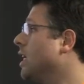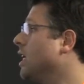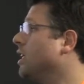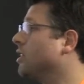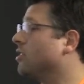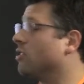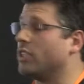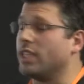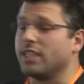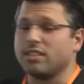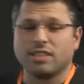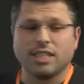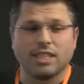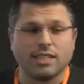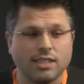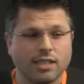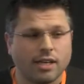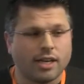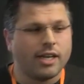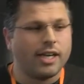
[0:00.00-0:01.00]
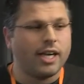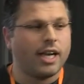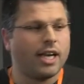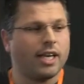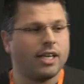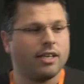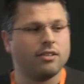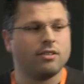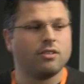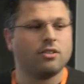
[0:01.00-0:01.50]
So they started
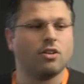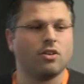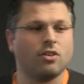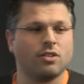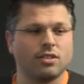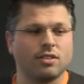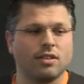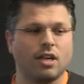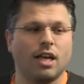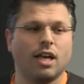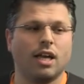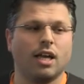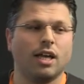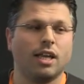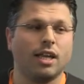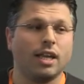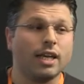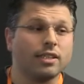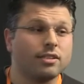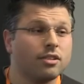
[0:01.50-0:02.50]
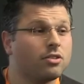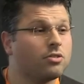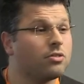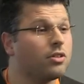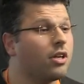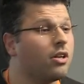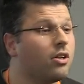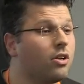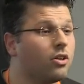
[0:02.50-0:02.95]
creating those latitude and